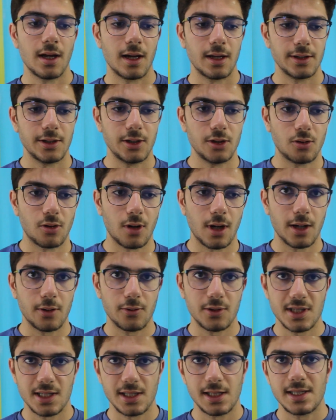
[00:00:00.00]
I
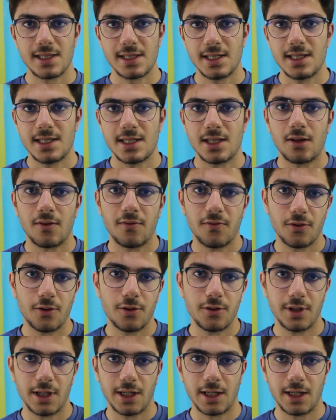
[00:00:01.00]
was in a season of earning.